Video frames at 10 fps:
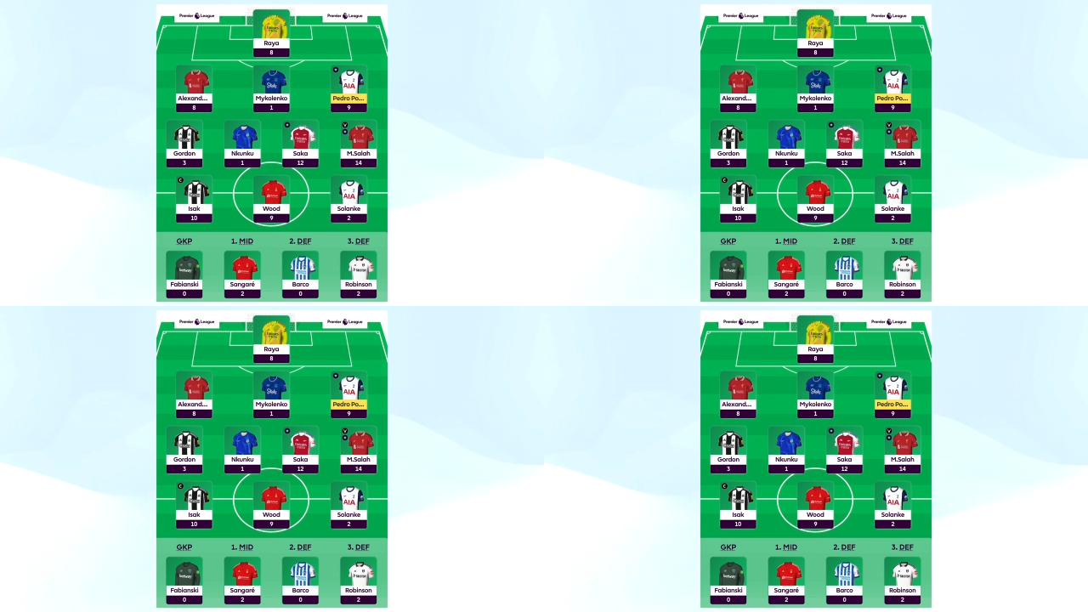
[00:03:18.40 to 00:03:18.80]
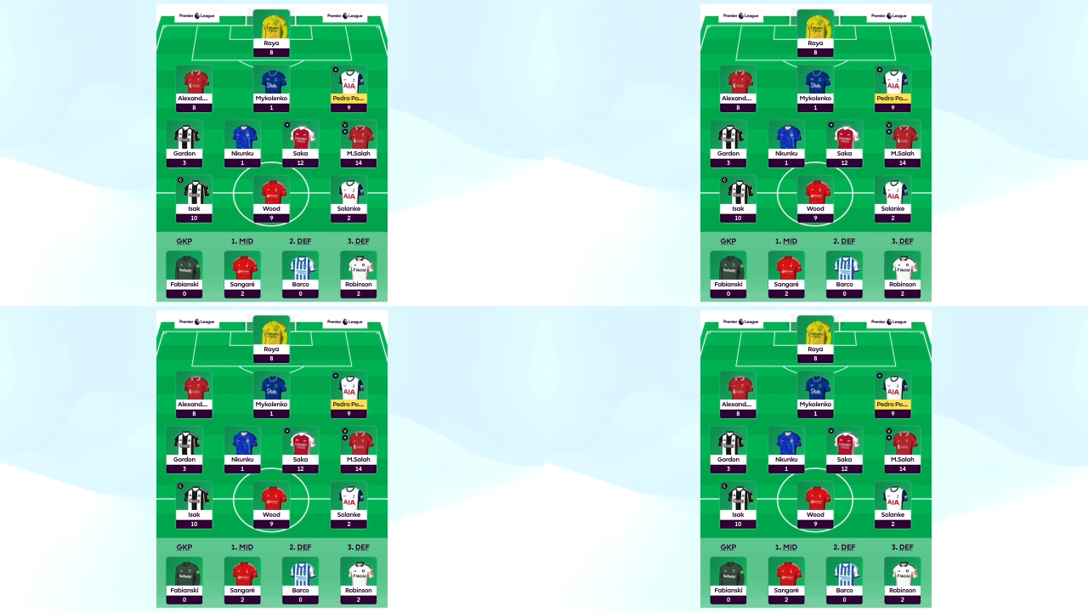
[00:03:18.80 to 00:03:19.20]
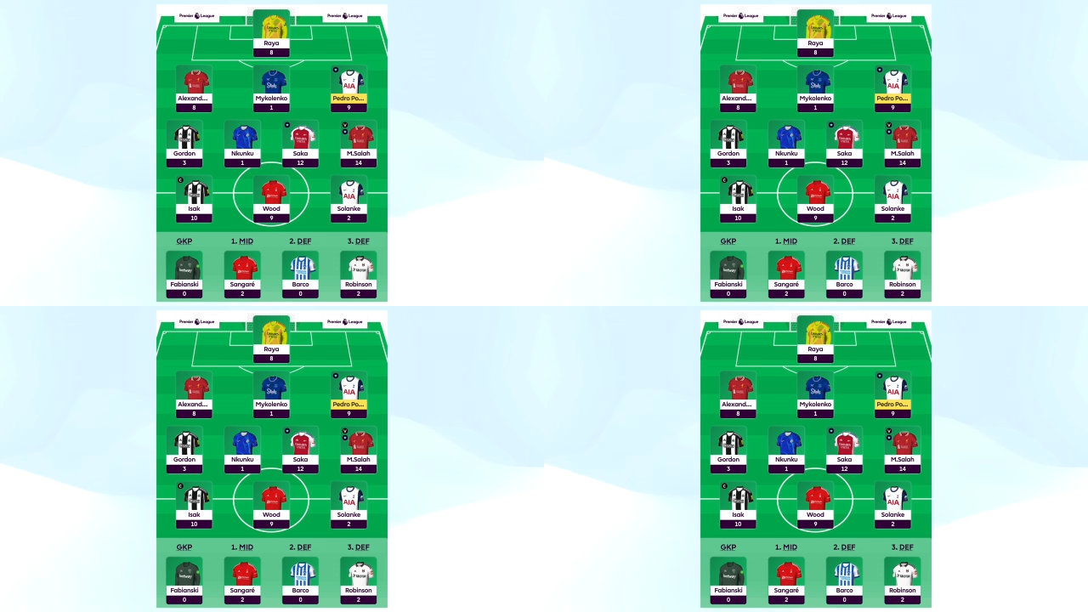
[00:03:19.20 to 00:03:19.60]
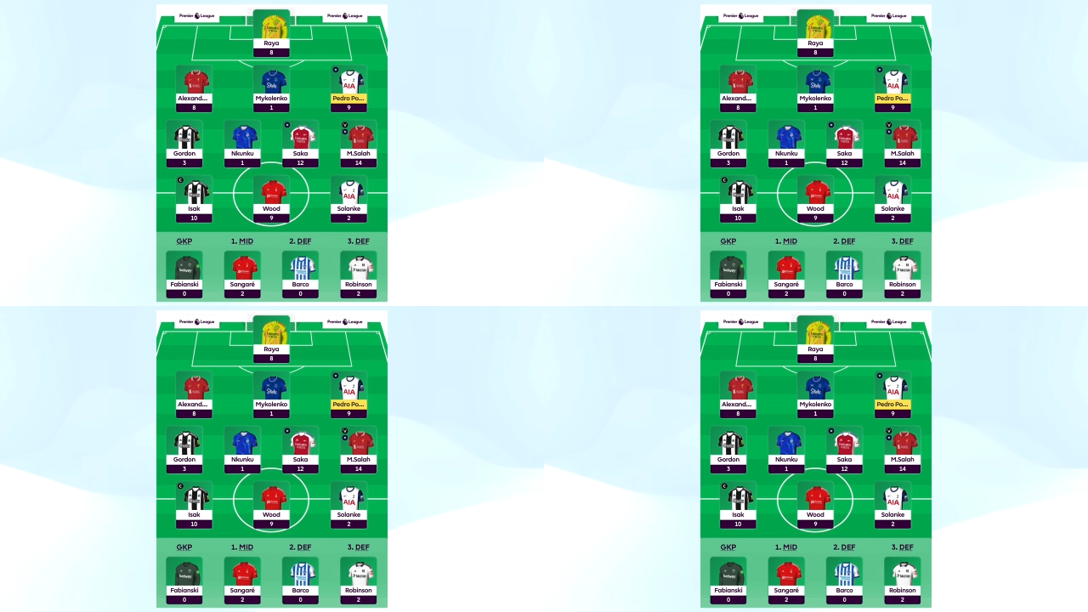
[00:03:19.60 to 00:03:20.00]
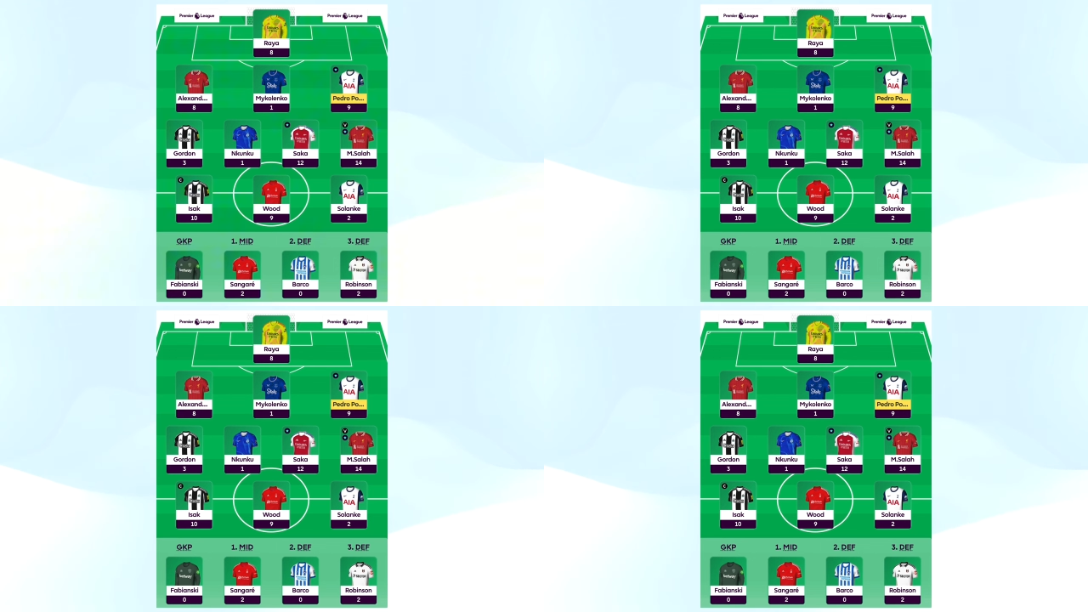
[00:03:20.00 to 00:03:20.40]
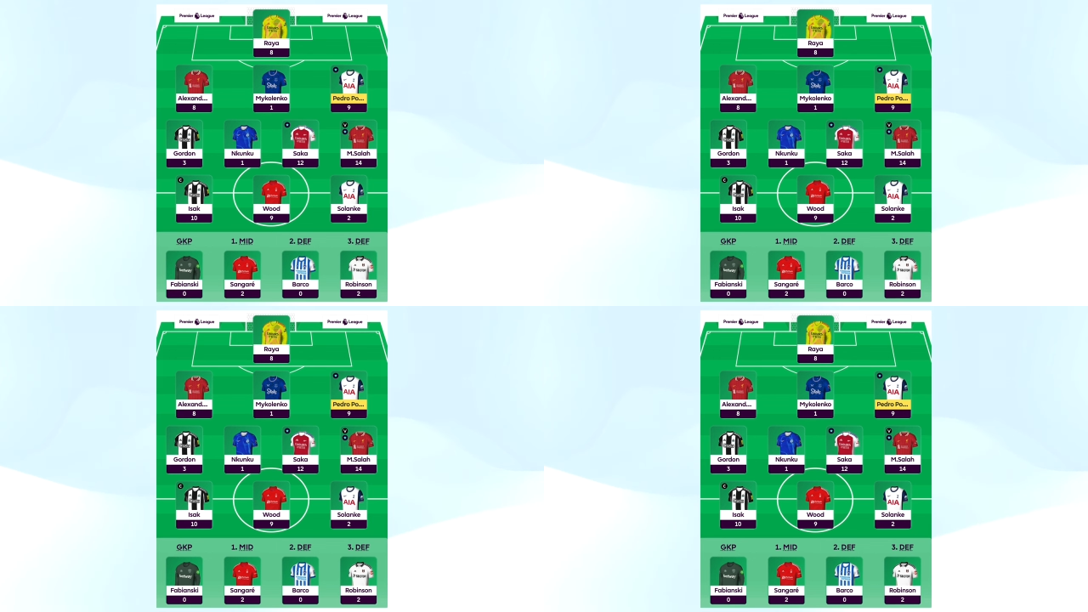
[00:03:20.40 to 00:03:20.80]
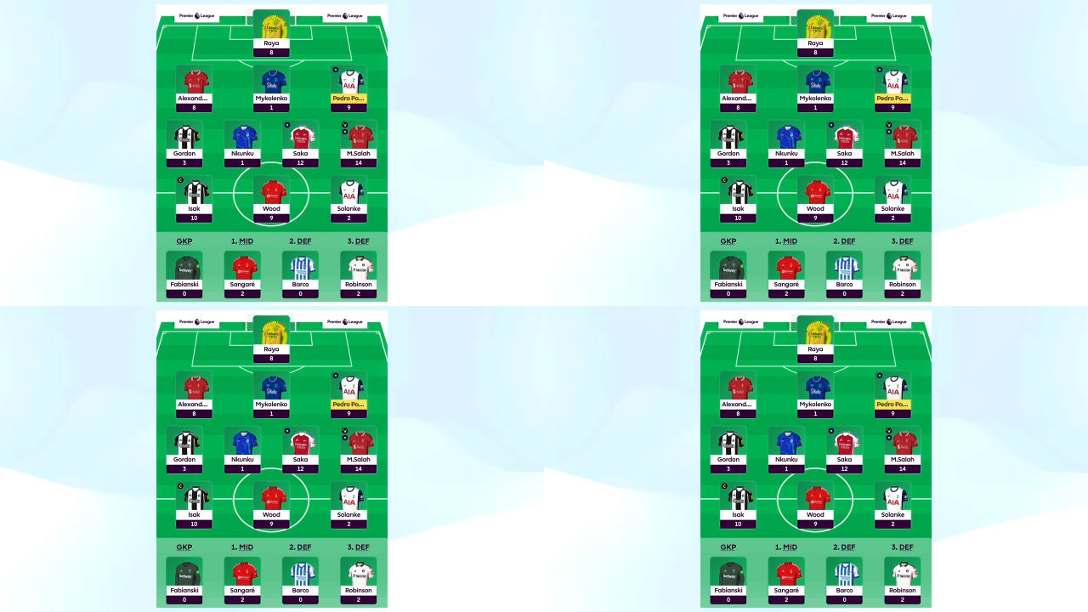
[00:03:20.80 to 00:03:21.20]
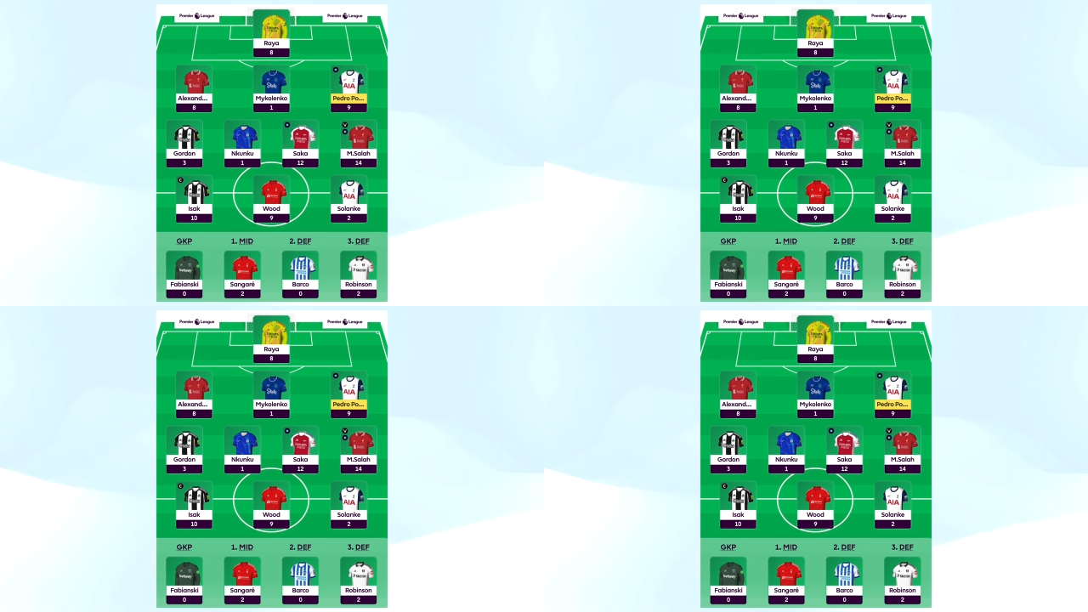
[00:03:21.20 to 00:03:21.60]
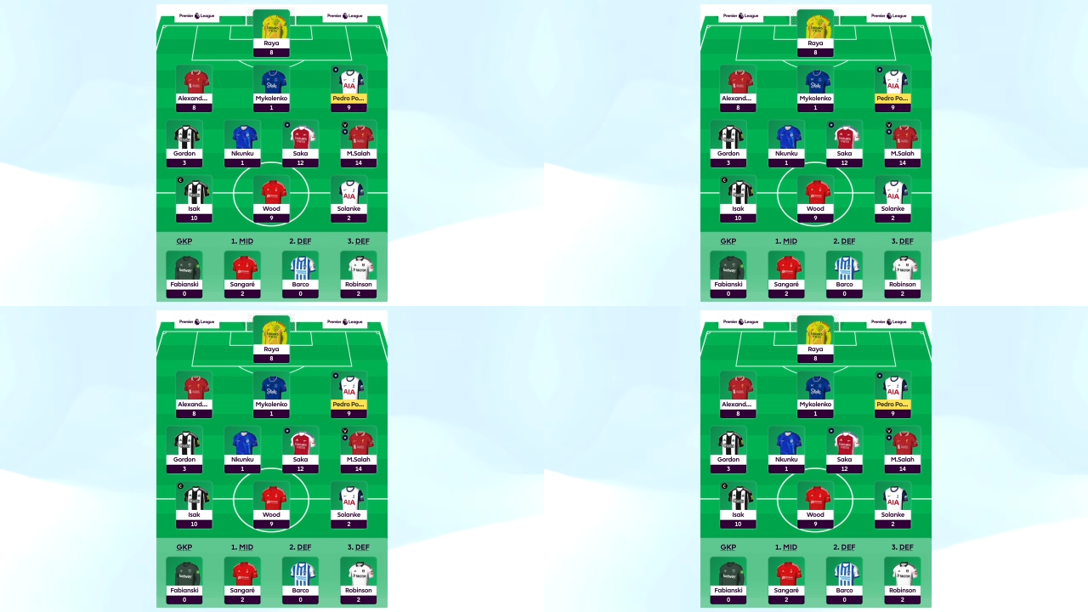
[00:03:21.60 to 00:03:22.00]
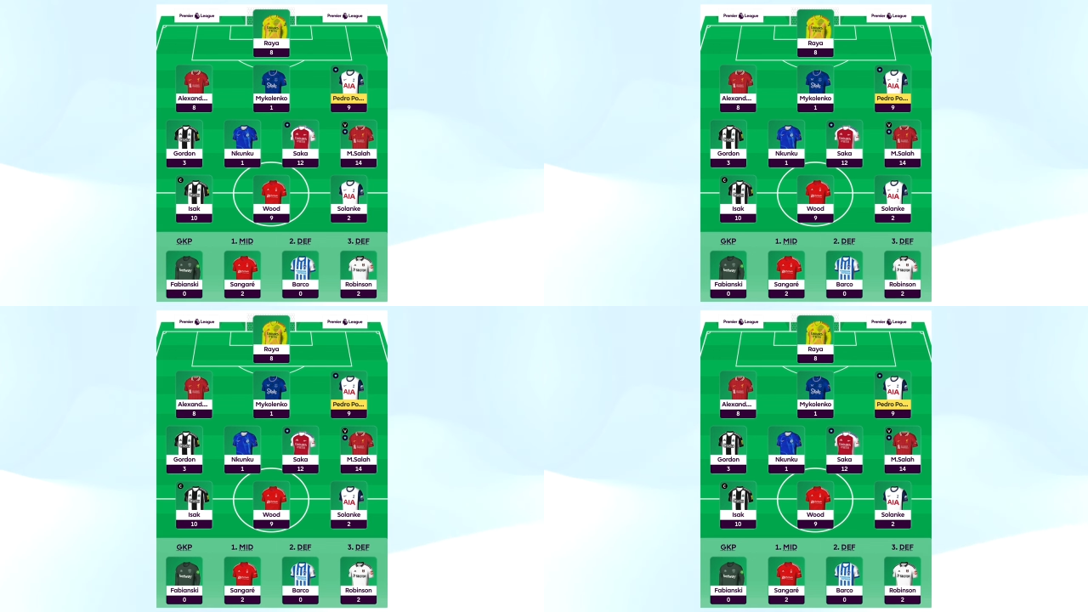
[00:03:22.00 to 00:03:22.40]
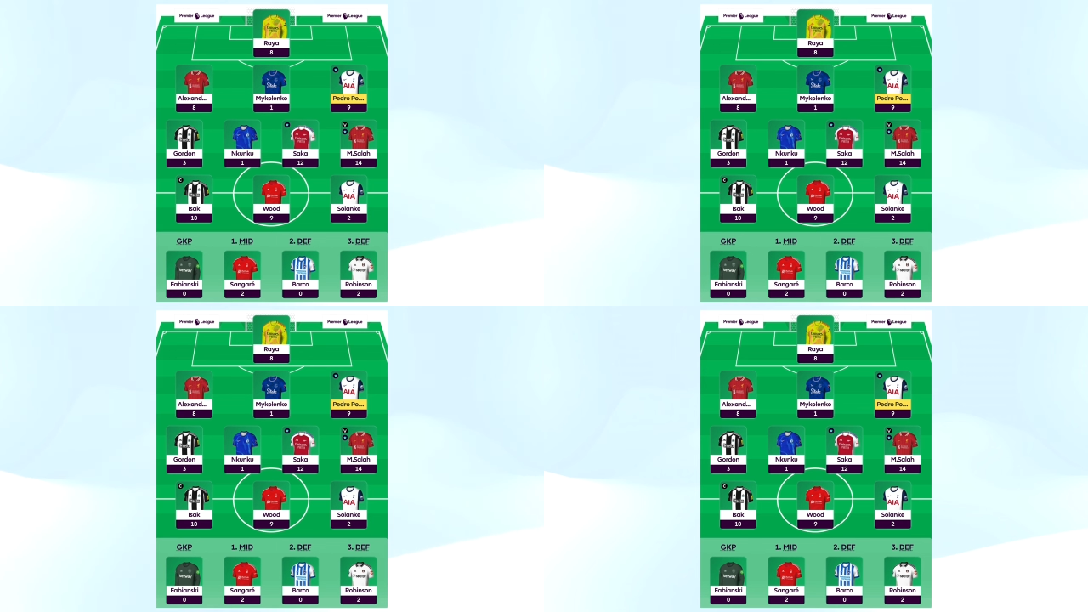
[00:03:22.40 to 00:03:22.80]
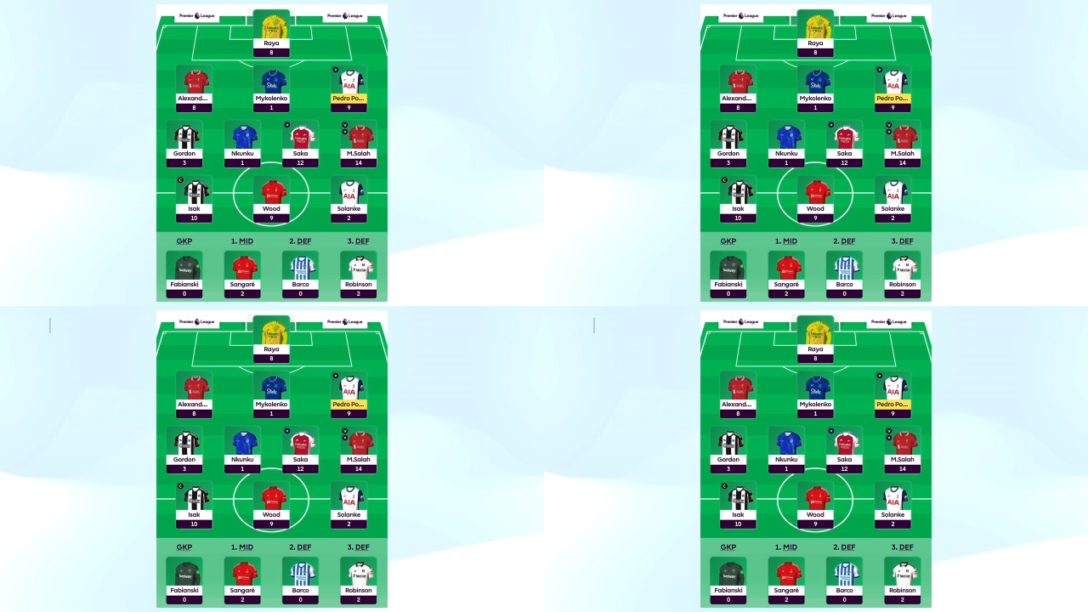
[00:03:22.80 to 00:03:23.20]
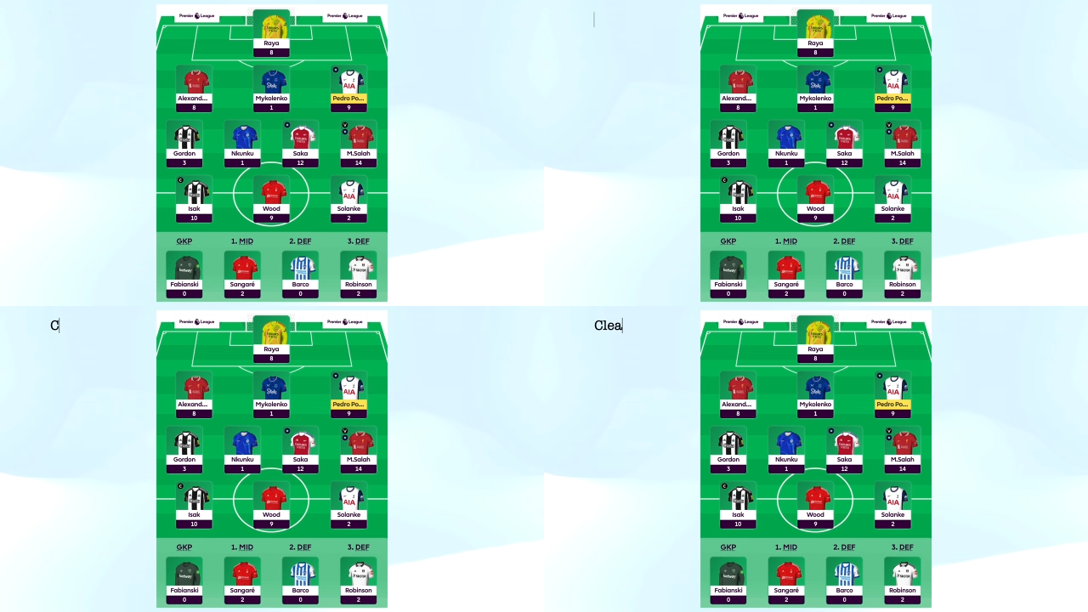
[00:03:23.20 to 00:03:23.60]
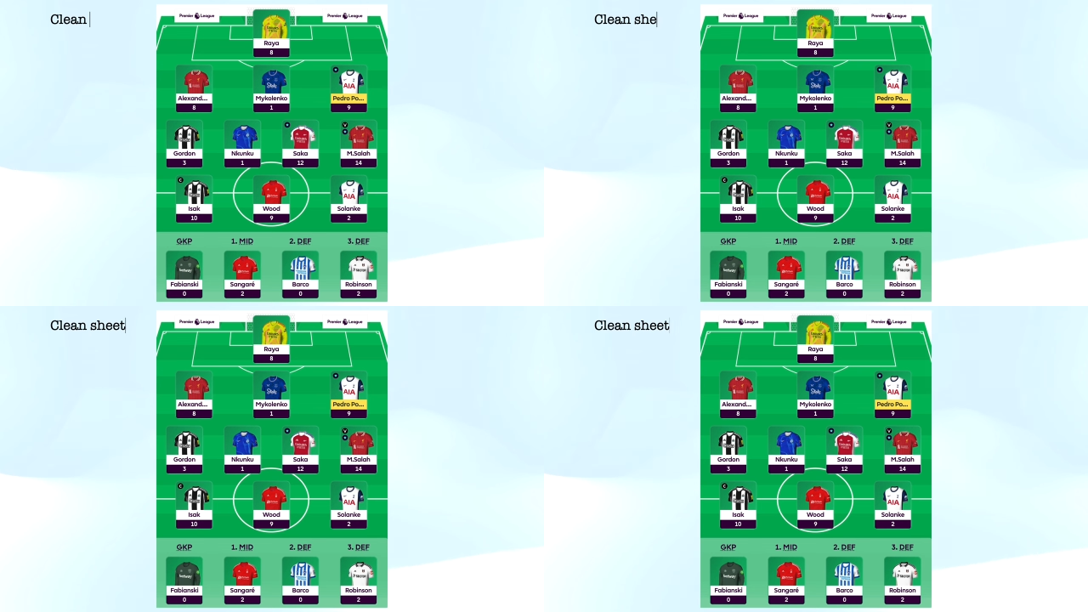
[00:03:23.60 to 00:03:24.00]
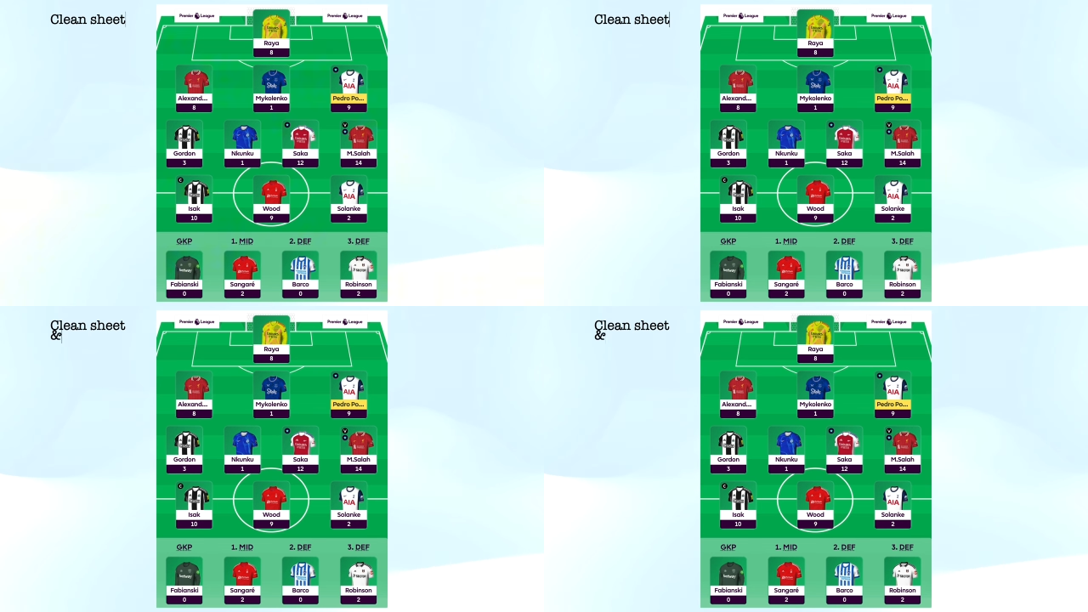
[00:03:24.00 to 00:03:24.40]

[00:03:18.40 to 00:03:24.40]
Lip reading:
[unreadable: no face in view]